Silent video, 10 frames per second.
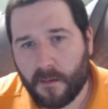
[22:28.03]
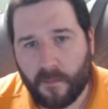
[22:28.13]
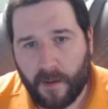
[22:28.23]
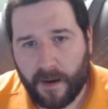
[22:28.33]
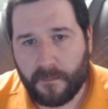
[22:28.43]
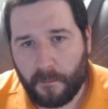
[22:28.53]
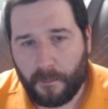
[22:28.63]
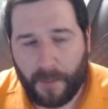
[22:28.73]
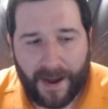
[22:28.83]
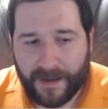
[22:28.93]
right?
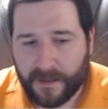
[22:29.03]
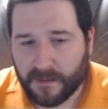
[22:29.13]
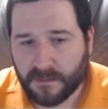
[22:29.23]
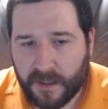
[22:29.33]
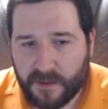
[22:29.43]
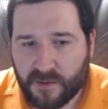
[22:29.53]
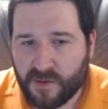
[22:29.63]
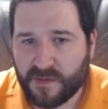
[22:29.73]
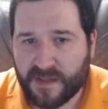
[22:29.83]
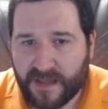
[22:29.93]
By
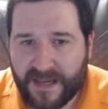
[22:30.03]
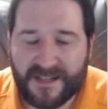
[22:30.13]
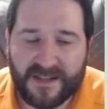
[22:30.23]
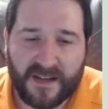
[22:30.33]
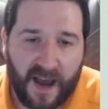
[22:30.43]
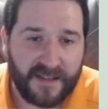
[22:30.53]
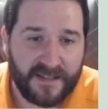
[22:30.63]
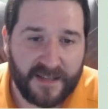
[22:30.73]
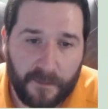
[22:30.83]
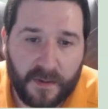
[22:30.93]
introducing each
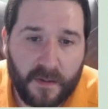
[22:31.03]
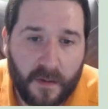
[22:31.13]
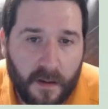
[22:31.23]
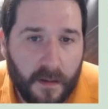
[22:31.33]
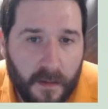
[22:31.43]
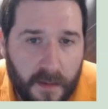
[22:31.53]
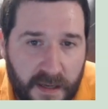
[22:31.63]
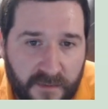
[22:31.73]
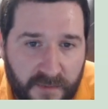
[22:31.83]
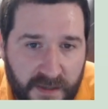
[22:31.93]
concept
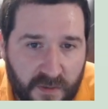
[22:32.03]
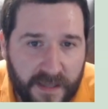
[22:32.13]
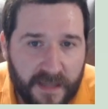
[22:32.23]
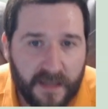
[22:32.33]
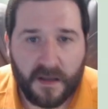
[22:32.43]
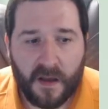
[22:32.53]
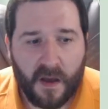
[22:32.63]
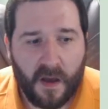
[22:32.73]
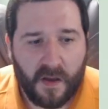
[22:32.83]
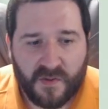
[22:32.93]
individually.
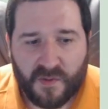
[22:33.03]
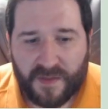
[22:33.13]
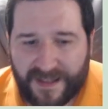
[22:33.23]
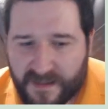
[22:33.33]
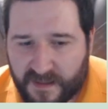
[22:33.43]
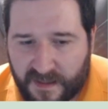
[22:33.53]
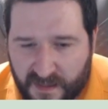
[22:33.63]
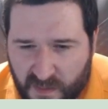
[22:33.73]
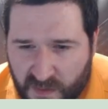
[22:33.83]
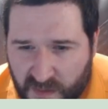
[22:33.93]
So that
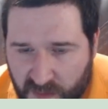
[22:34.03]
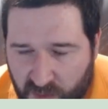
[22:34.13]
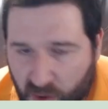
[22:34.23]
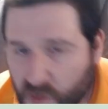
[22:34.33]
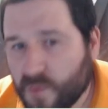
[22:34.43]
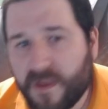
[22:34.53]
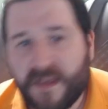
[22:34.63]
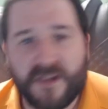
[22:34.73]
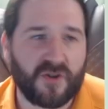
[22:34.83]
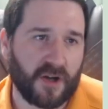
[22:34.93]
those were
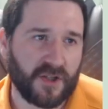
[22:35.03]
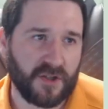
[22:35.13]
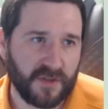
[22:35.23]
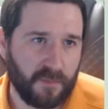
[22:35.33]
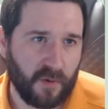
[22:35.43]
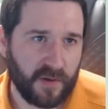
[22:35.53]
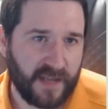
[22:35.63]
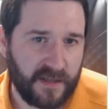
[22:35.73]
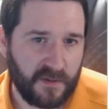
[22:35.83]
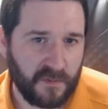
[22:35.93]
the instructional supports
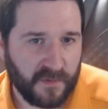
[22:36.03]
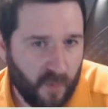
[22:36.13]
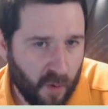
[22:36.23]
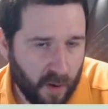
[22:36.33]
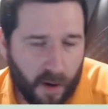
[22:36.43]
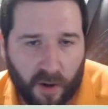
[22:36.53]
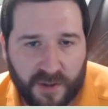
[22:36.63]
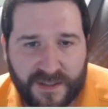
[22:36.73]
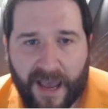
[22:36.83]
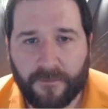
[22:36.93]
I used for our
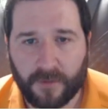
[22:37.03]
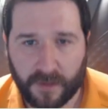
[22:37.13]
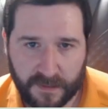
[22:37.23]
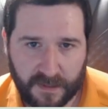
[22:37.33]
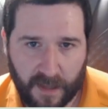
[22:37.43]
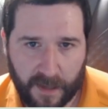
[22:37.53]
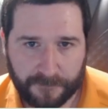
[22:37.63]
scaffolding slide.